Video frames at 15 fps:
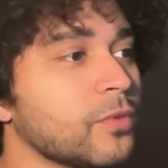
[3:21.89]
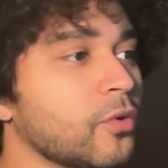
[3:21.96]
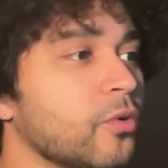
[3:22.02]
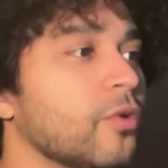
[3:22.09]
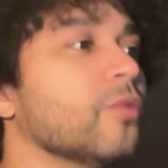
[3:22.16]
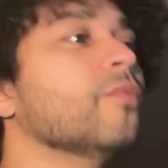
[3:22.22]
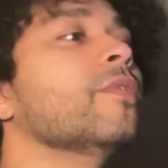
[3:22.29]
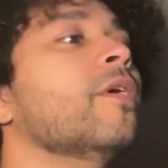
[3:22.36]

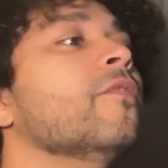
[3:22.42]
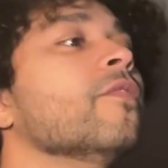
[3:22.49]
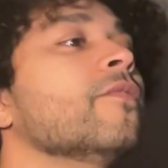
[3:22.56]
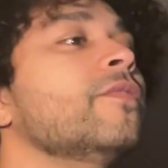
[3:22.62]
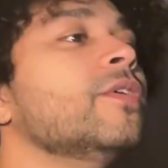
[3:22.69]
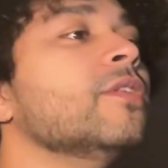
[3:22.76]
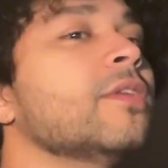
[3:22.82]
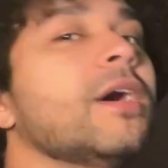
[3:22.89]
or a
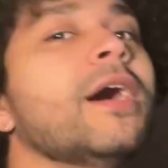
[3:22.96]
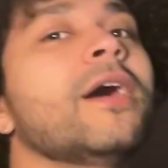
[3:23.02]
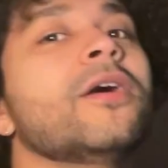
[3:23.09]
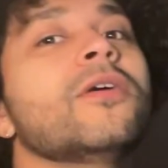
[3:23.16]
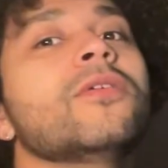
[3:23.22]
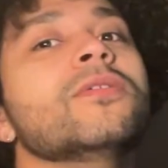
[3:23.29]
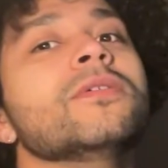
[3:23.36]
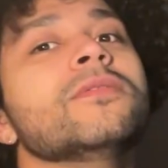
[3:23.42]
reveal on
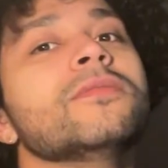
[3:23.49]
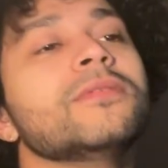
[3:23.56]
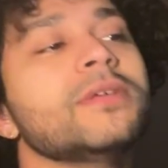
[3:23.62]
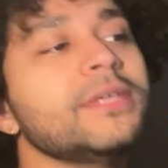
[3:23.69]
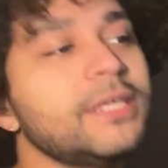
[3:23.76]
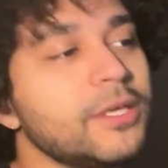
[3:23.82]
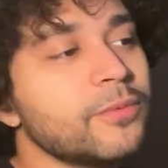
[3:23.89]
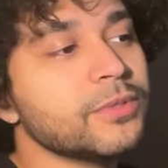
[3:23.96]
how
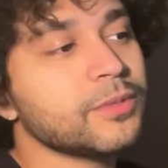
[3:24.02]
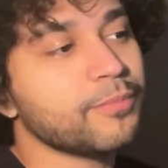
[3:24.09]
he was